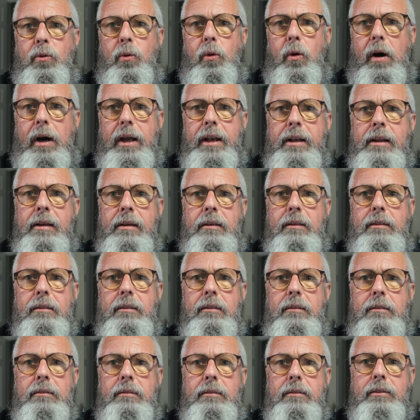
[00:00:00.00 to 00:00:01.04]
One
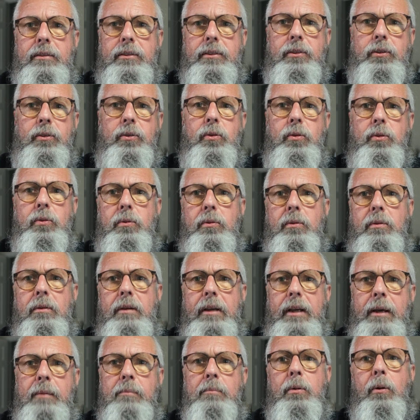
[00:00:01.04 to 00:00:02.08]
to
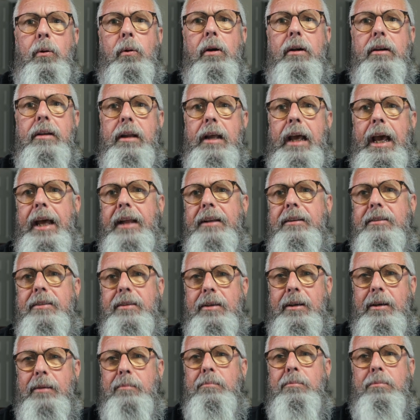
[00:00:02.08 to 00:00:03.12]
import and
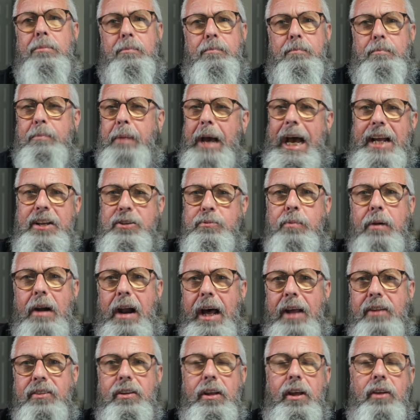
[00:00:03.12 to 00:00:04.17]
to batch
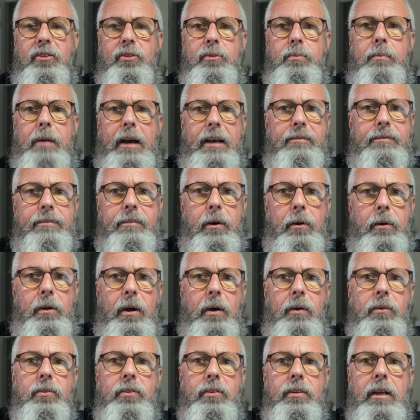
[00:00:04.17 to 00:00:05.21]
process my
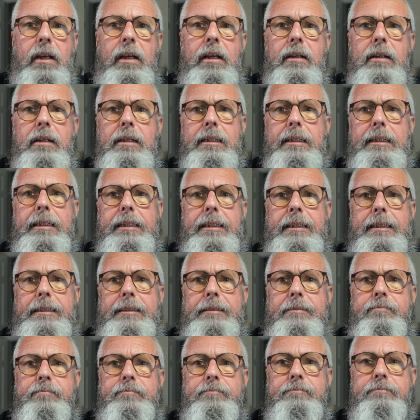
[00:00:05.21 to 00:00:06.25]
photos.
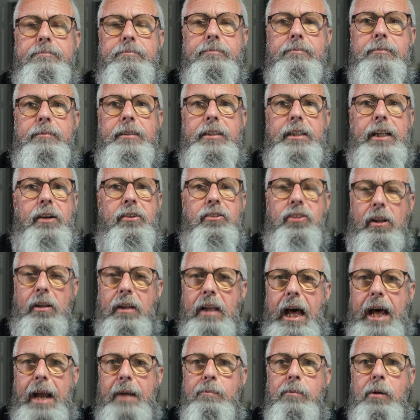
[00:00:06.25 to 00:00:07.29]
There's a
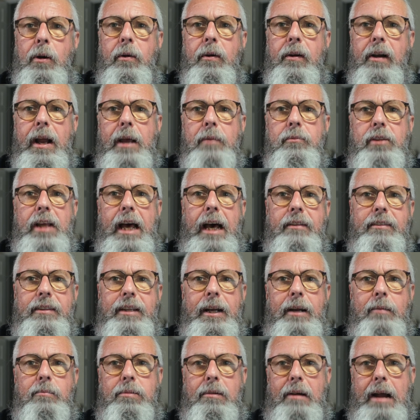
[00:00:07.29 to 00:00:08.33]
lot of programs out
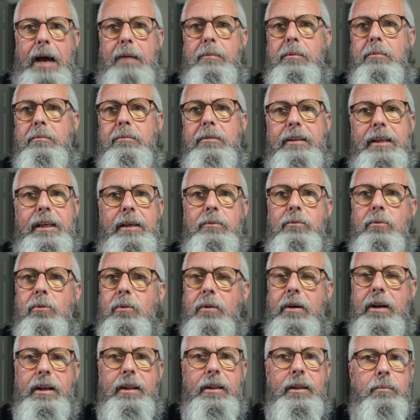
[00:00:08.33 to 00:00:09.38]
there. Probably
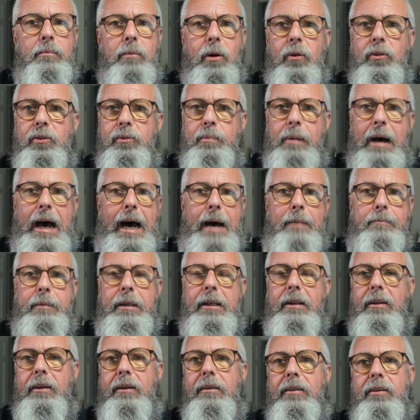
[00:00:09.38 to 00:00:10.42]
one of the most
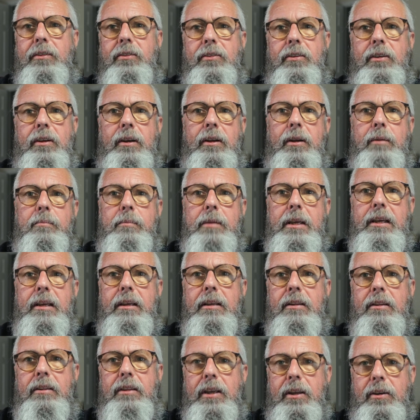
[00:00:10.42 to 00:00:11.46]
popular is going to
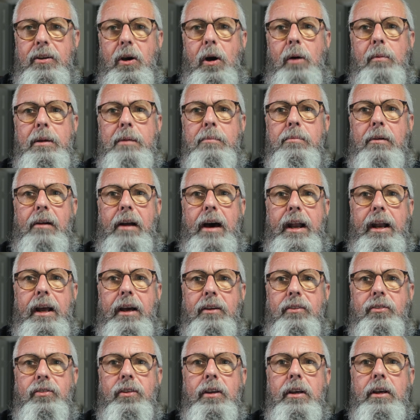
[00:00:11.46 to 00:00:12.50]
be the Adobe
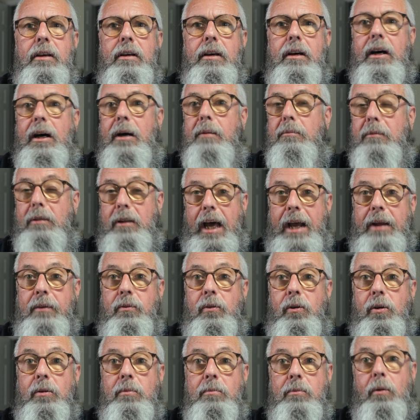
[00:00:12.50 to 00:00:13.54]
products,
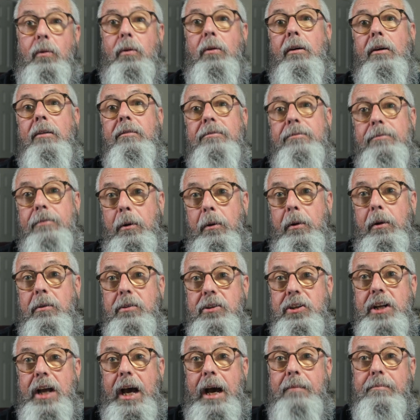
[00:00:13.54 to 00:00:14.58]
Lightroom or
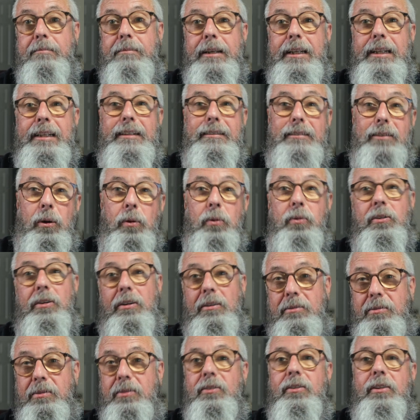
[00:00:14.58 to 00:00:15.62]
Photoshop, and those
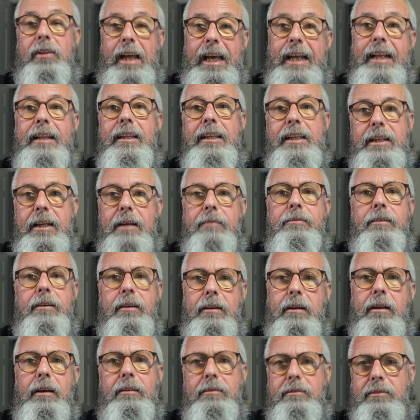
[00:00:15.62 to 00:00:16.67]
are slightly different,
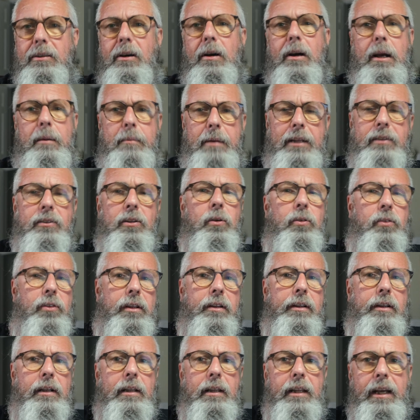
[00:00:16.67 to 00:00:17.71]
and I'll talk about those a
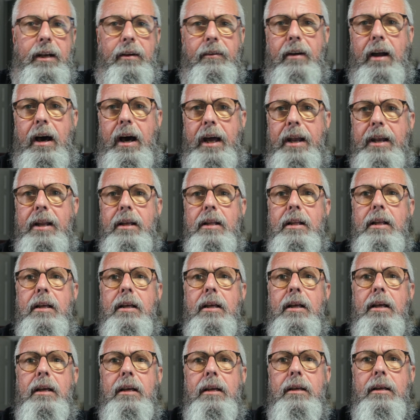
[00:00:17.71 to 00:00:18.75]
little later on.
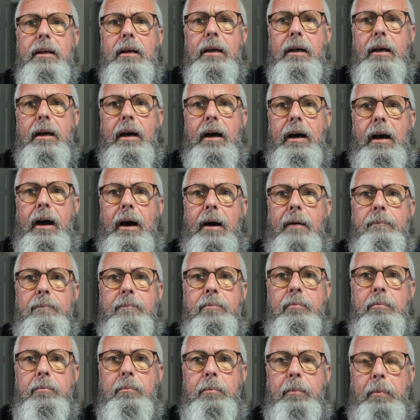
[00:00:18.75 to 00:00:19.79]

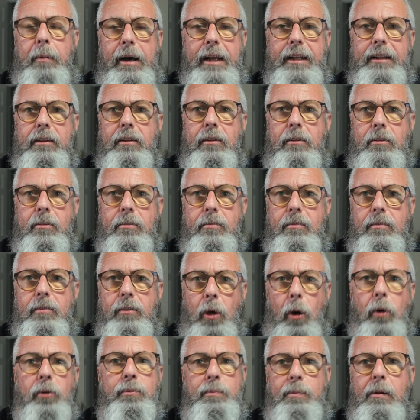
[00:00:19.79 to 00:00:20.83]
But
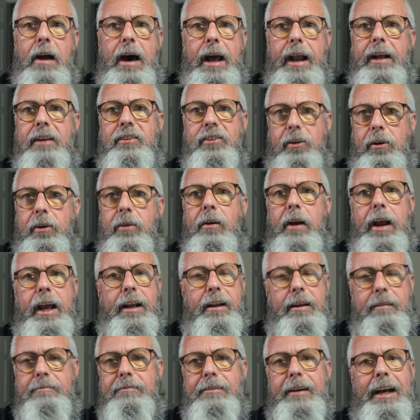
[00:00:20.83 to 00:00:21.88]
those products are great.
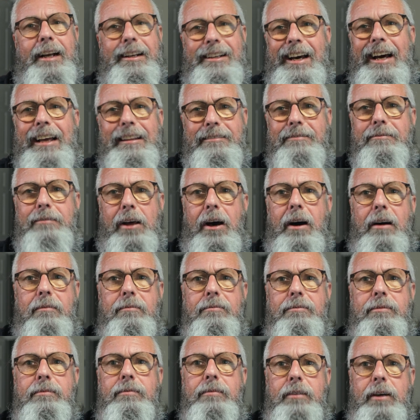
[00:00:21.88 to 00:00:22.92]
In fact, I
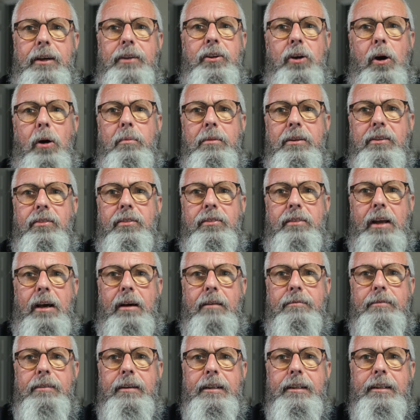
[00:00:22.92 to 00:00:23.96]
love Adobe's
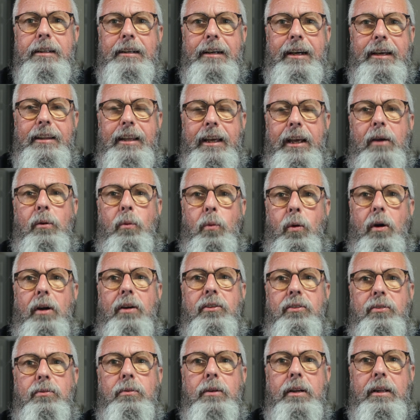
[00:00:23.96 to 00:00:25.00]
stuff. I think it
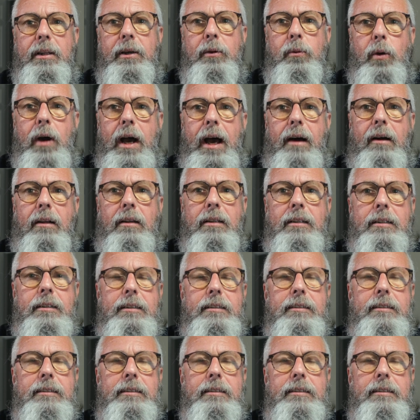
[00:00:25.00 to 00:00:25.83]
works really well.